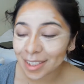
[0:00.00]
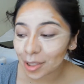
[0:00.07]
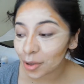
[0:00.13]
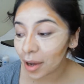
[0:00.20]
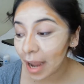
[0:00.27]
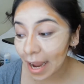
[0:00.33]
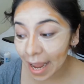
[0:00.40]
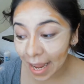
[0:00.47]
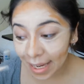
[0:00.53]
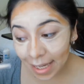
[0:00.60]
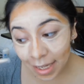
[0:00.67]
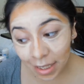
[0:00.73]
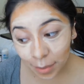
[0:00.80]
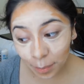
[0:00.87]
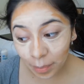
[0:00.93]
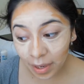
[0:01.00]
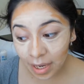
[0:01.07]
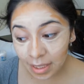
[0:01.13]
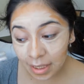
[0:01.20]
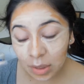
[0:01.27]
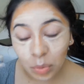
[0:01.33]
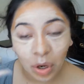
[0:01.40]
So I highlighted the
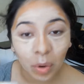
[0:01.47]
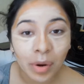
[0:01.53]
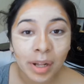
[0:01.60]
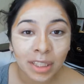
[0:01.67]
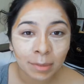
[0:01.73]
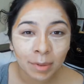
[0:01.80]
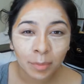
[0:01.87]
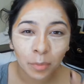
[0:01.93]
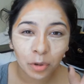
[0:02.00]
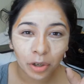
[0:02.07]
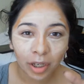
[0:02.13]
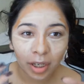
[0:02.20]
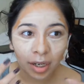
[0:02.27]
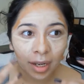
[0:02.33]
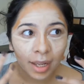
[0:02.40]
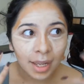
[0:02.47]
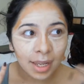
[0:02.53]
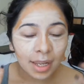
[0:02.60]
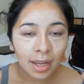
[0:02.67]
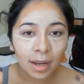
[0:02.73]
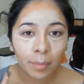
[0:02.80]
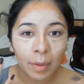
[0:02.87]
places where I wanted to be more,
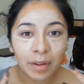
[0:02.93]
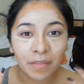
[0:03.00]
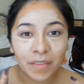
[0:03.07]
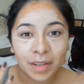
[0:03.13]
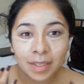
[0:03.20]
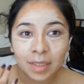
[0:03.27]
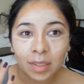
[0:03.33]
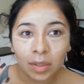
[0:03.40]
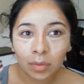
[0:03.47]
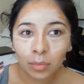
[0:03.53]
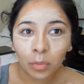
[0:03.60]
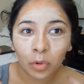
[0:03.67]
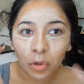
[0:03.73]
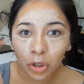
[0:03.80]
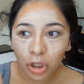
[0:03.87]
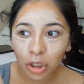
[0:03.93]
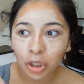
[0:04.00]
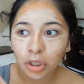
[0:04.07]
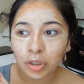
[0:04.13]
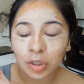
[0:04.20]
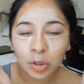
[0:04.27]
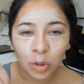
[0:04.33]
my face
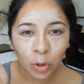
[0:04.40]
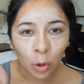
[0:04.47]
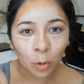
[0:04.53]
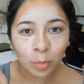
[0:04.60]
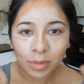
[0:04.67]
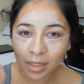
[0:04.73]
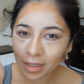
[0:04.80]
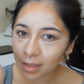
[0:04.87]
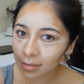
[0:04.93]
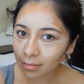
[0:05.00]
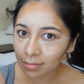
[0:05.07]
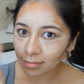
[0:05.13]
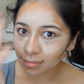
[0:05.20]
more sculpted,